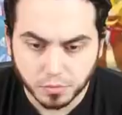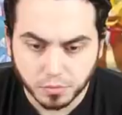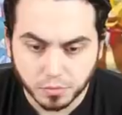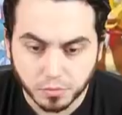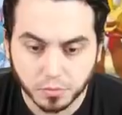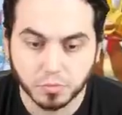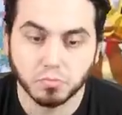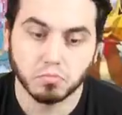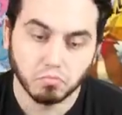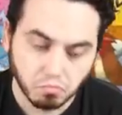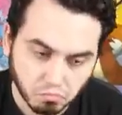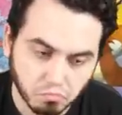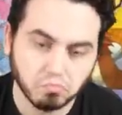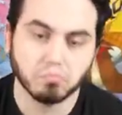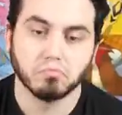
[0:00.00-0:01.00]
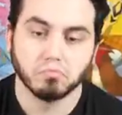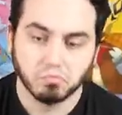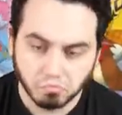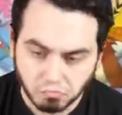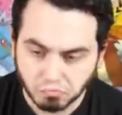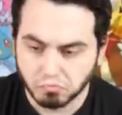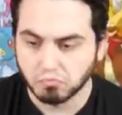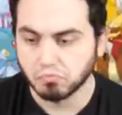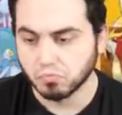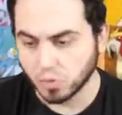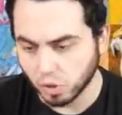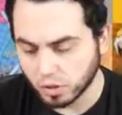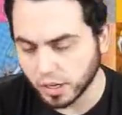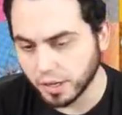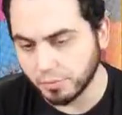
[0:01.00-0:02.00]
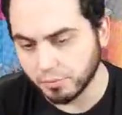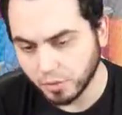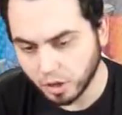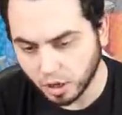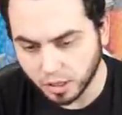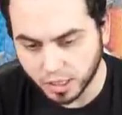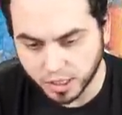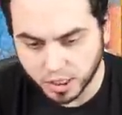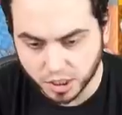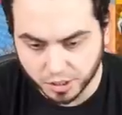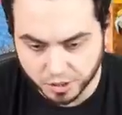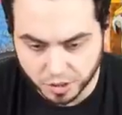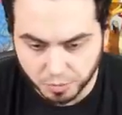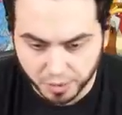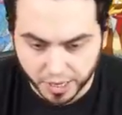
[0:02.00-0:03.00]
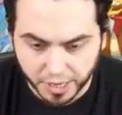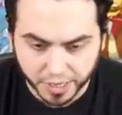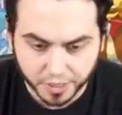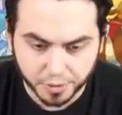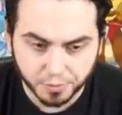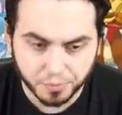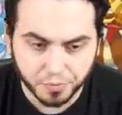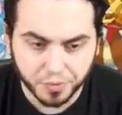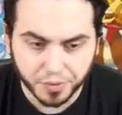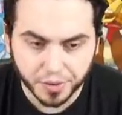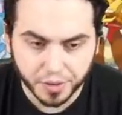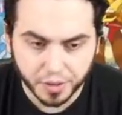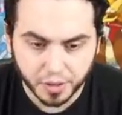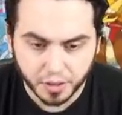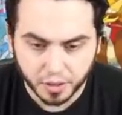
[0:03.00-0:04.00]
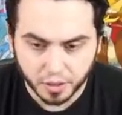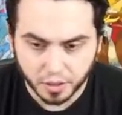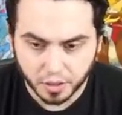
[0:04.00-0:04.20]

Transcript: Pokemon that's appeared in the main okay, series of Pokemon games so far.